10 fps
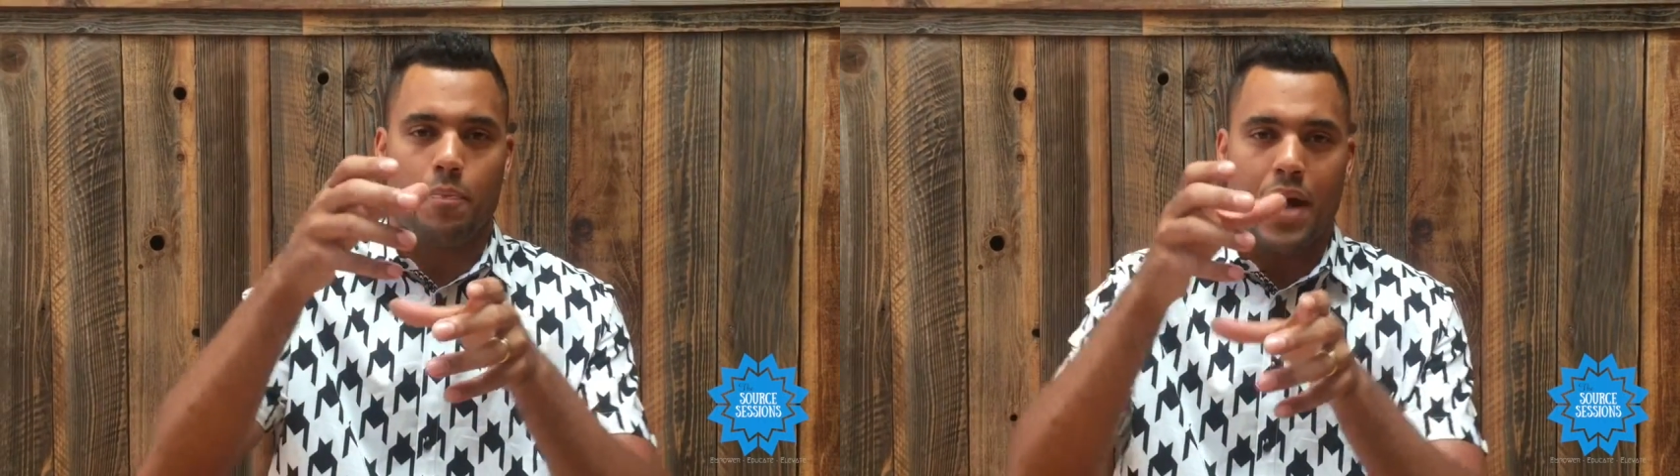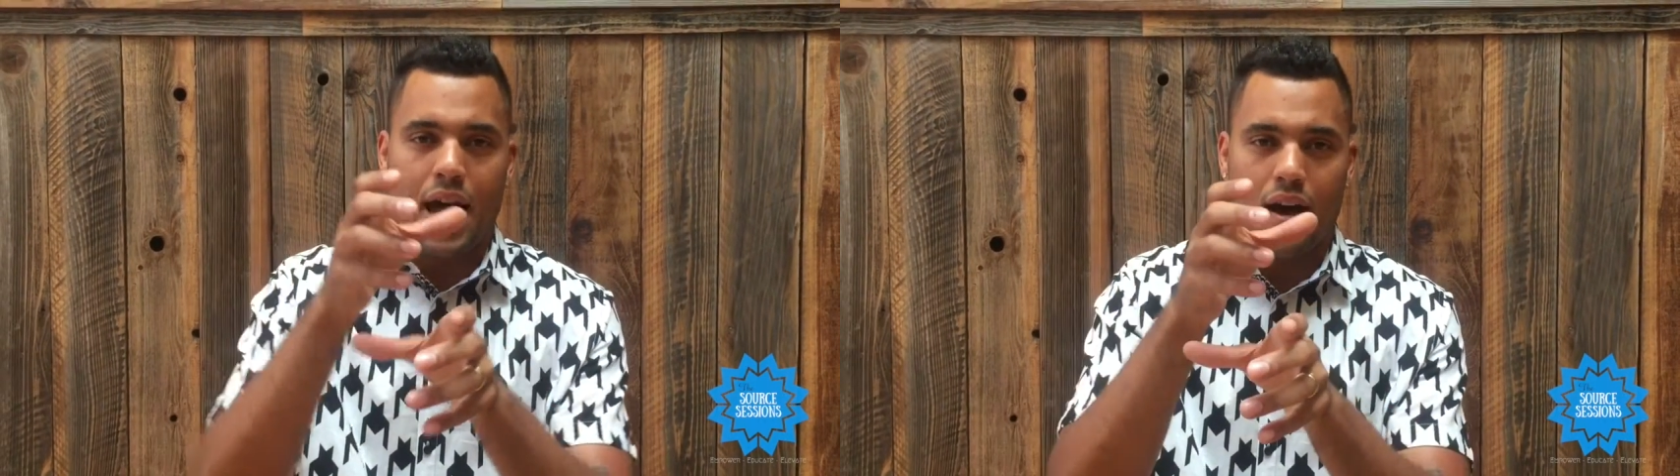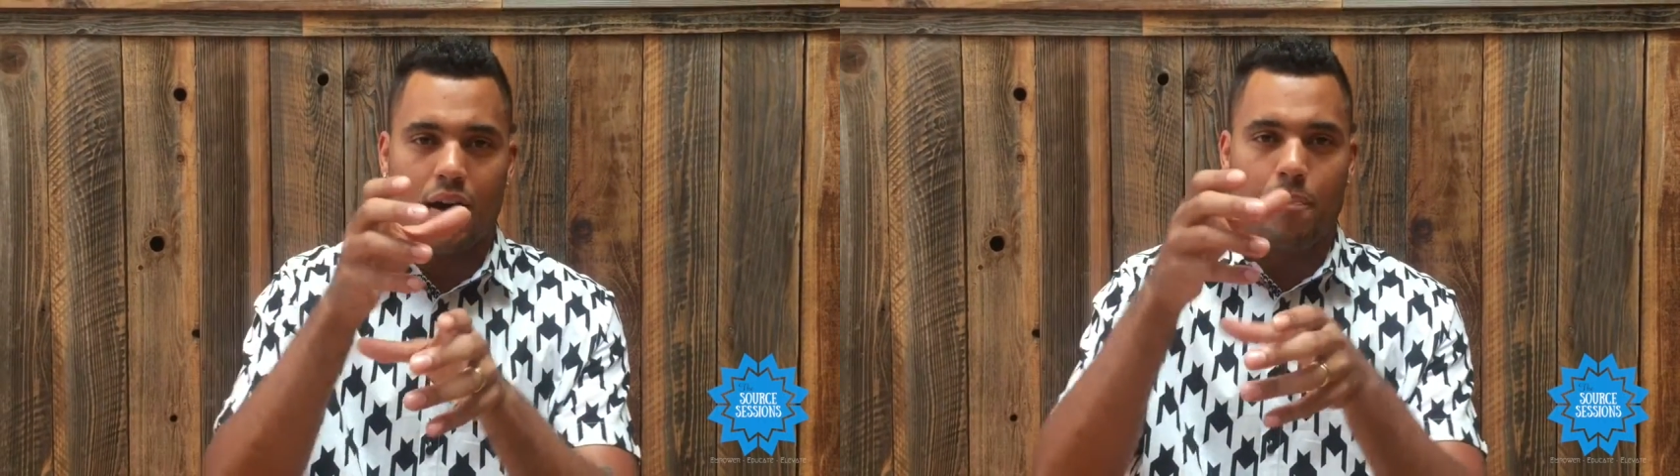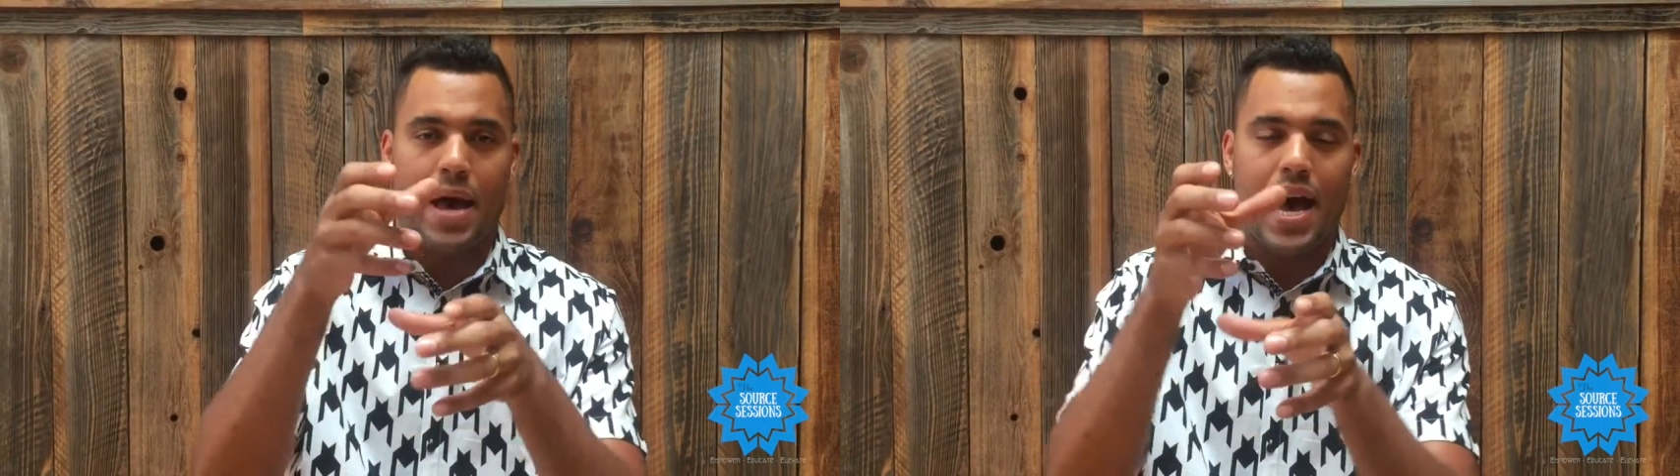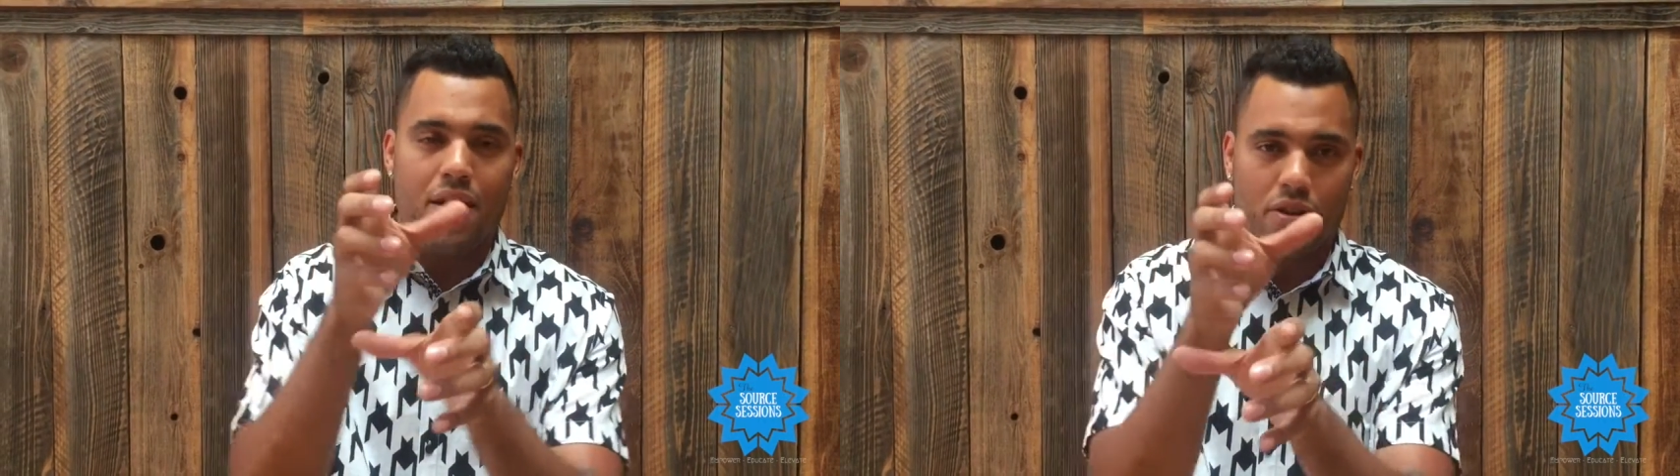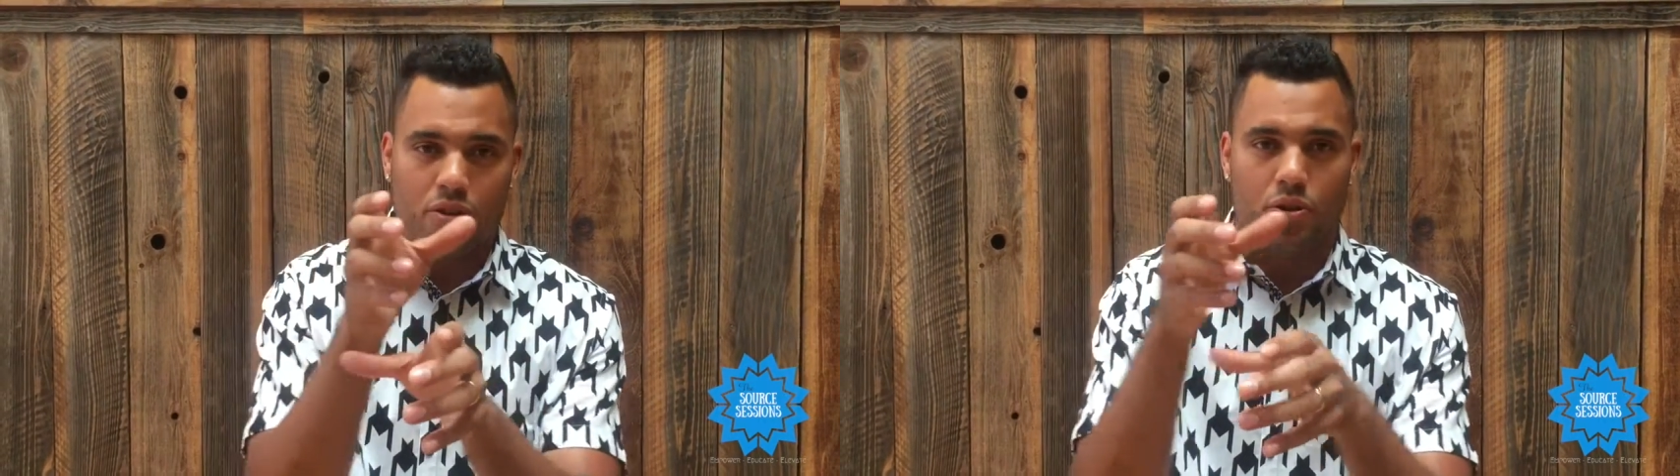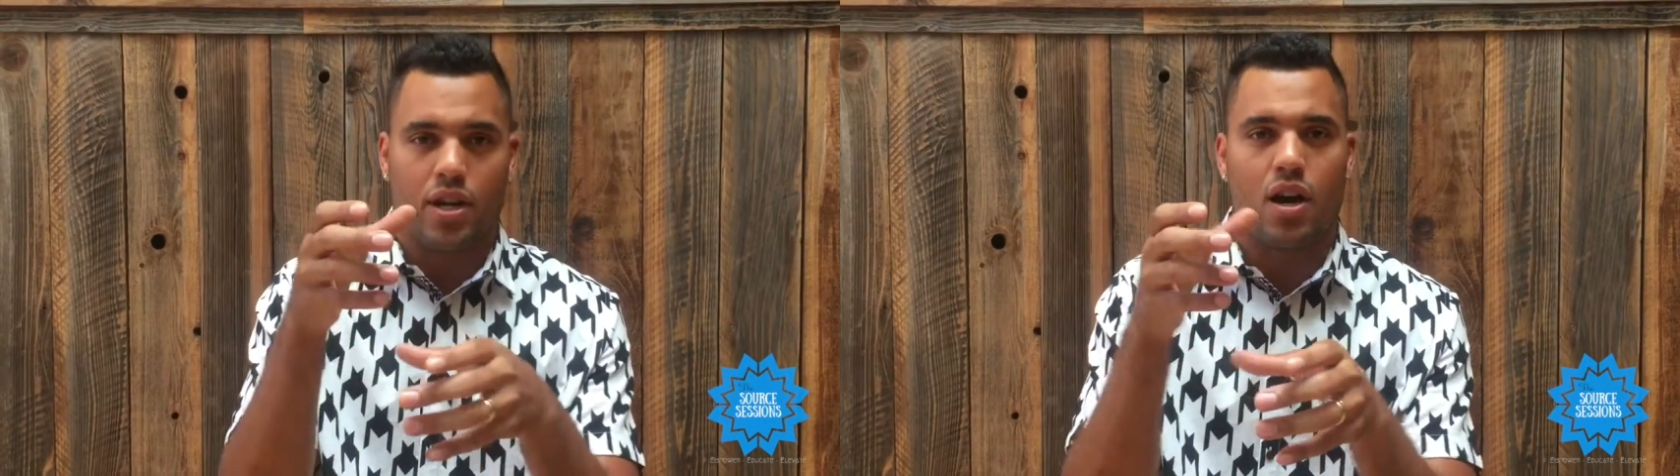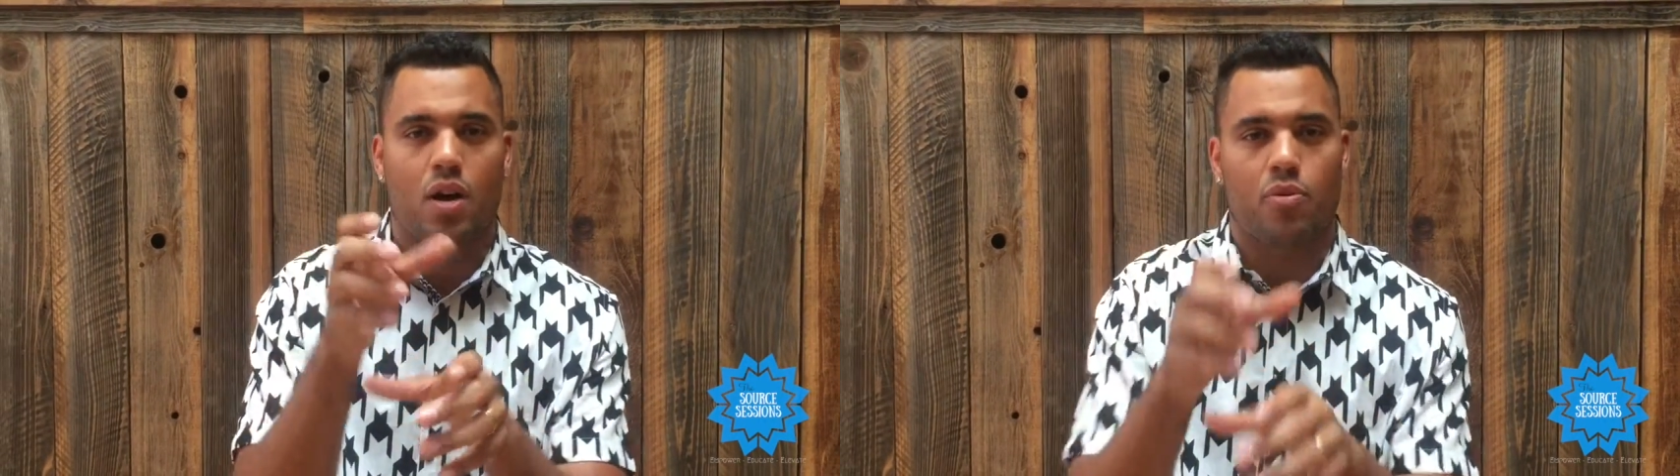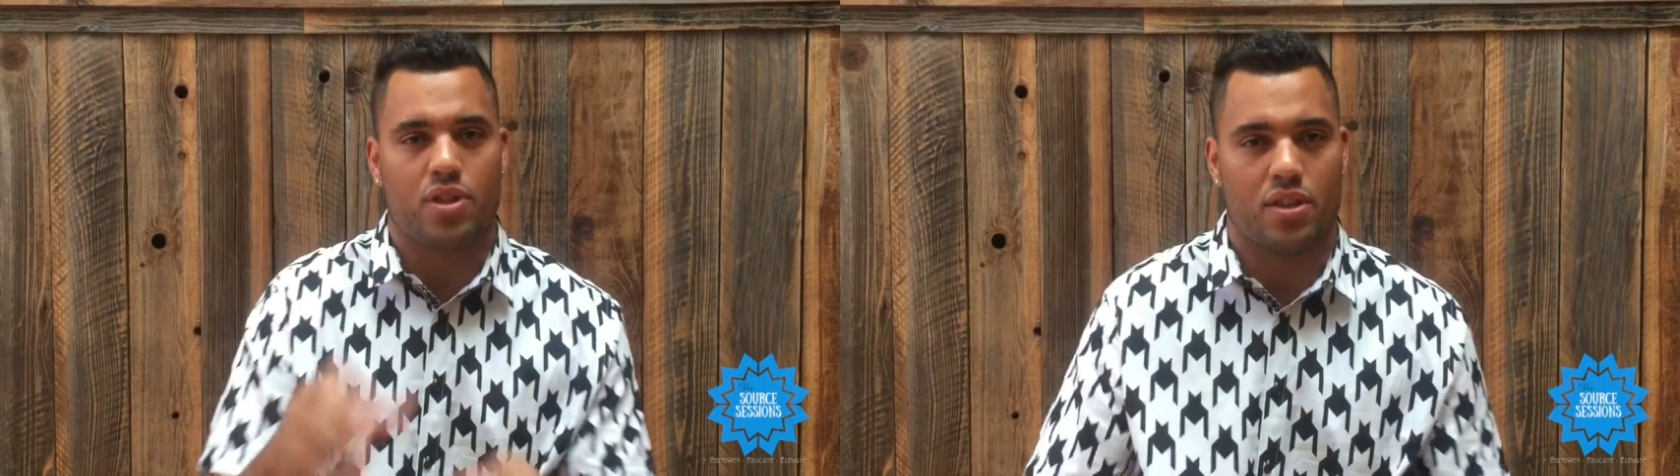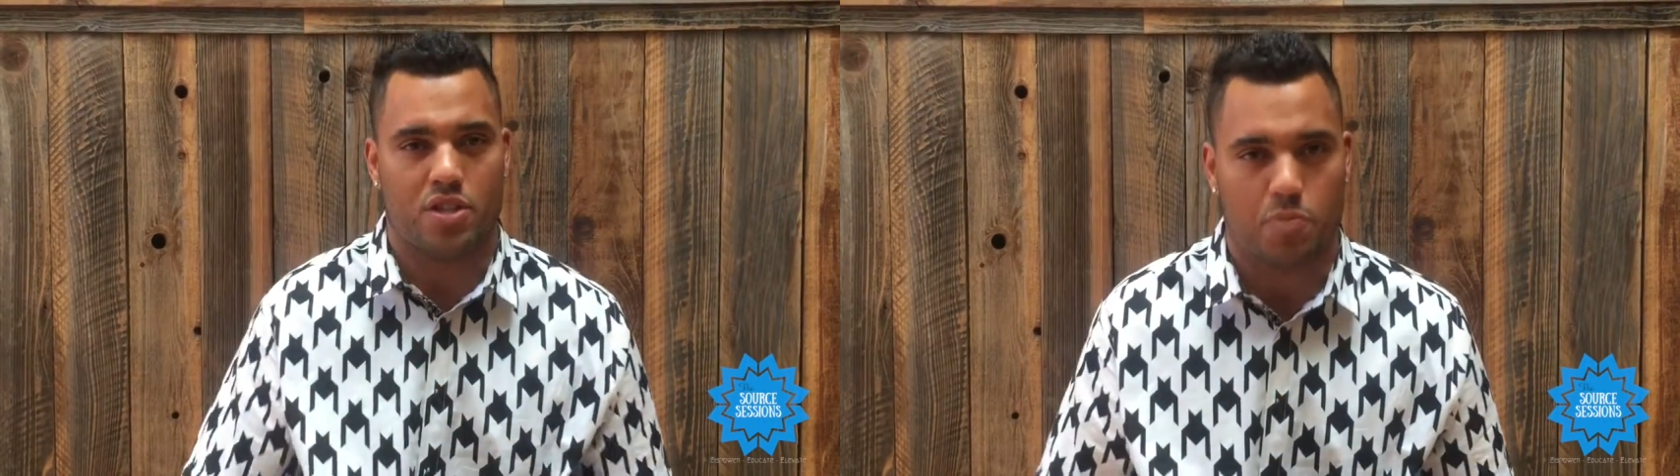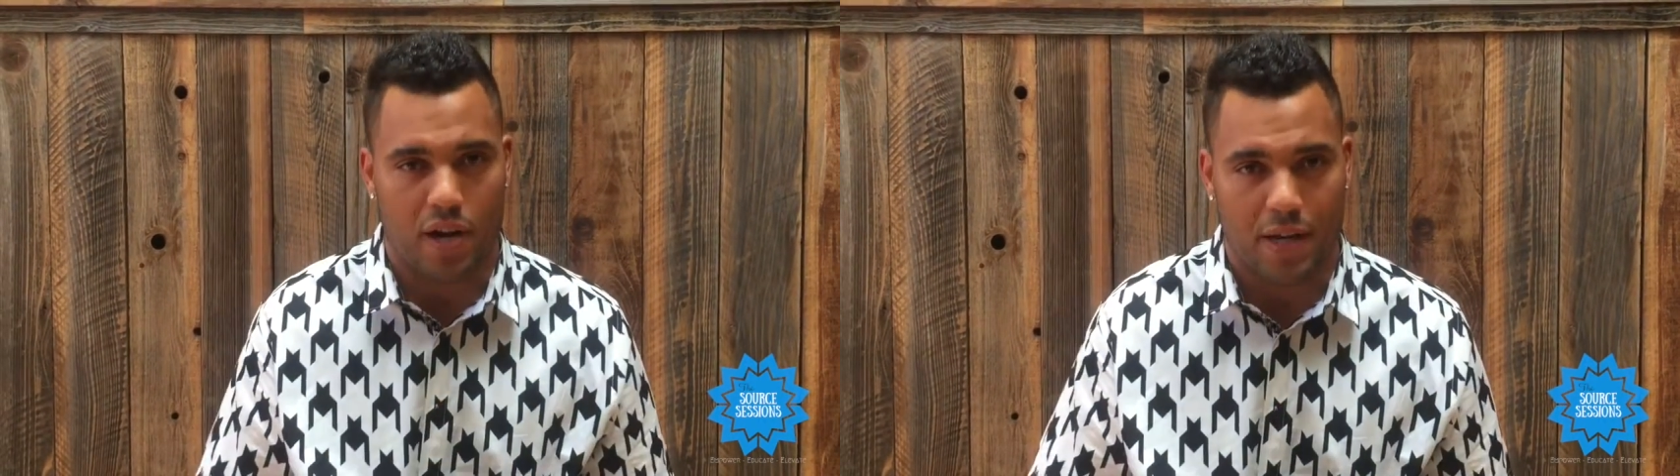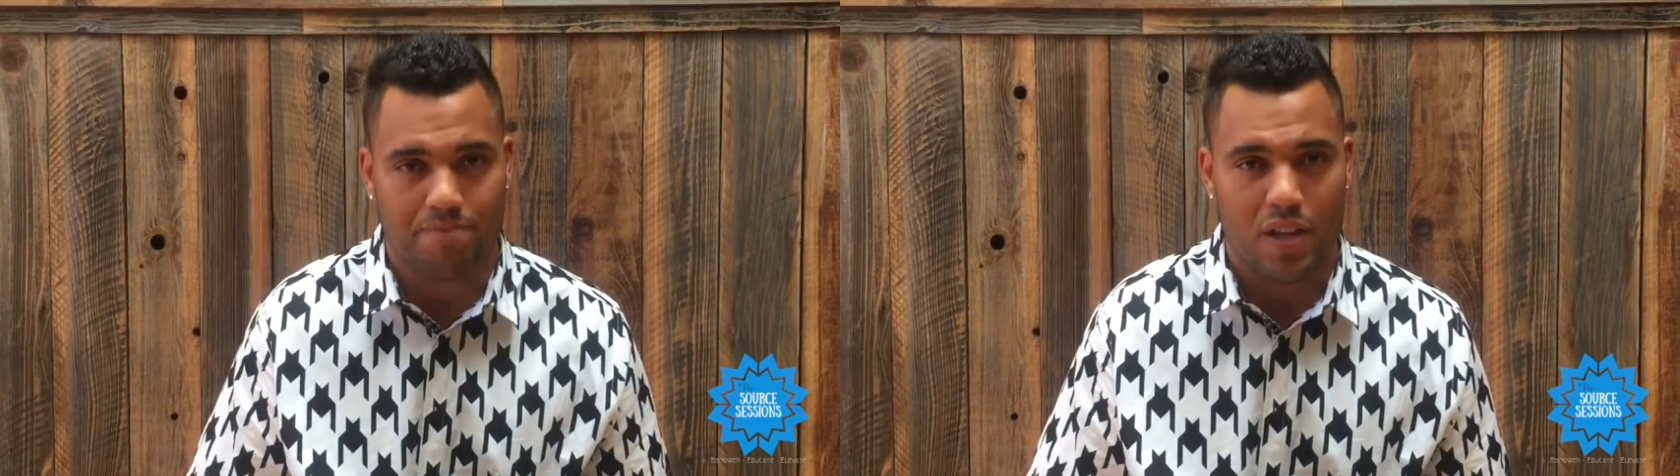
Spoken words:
pattern going on within the spine.